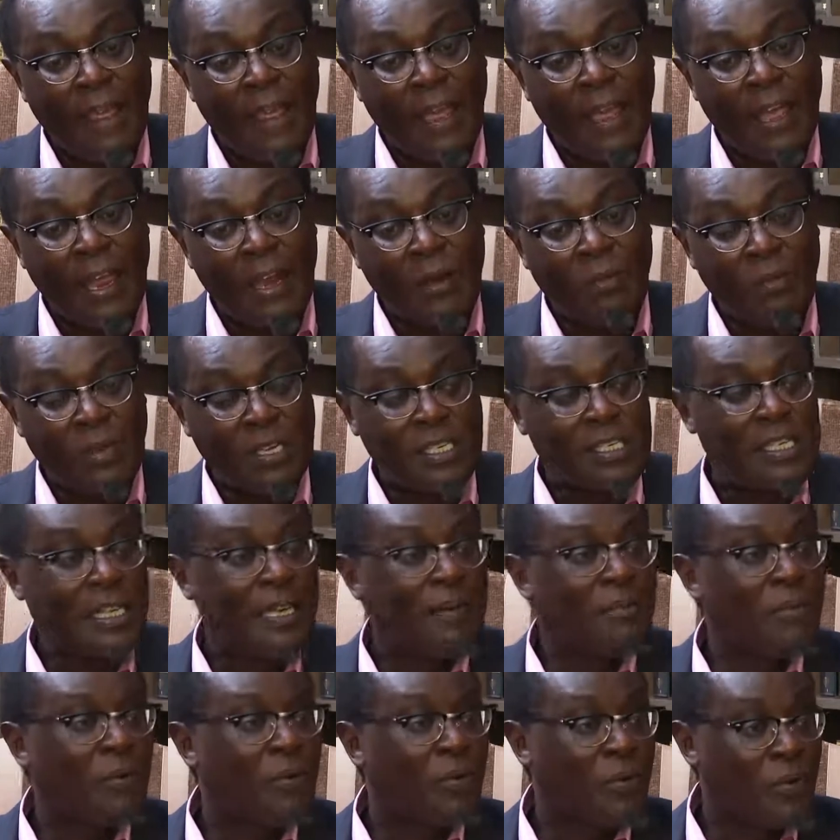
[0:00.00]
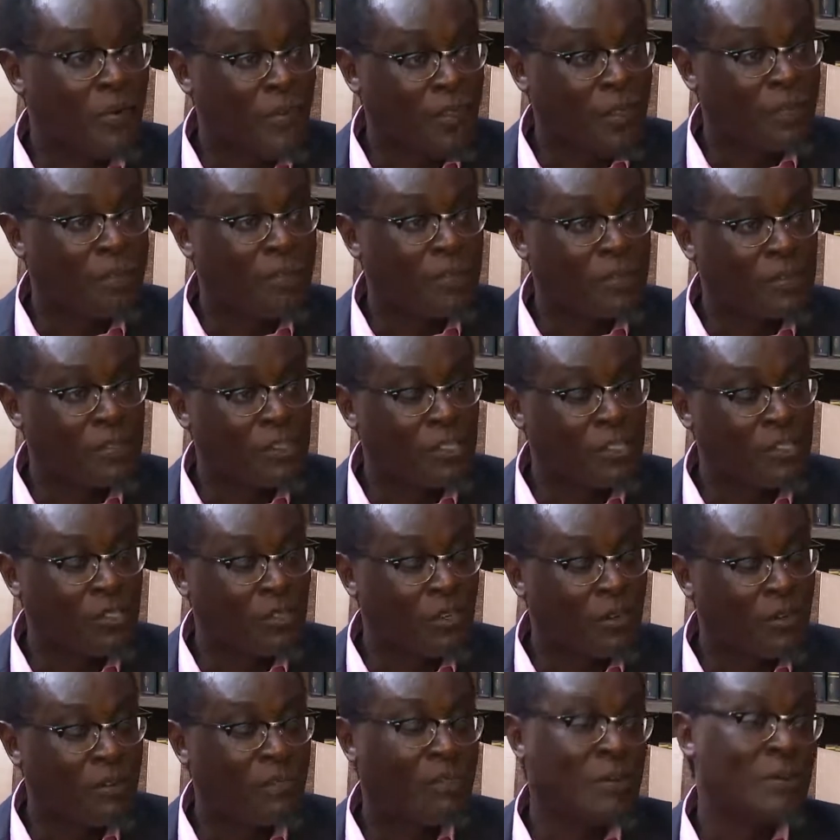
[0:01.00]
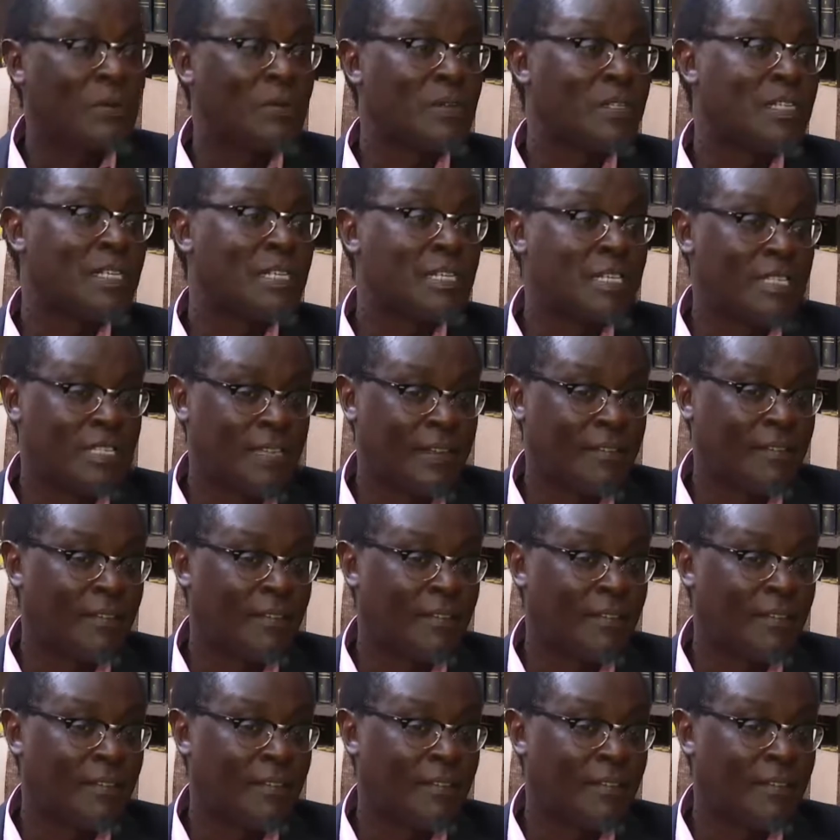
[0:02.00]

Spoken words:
and we table the position of the alternative.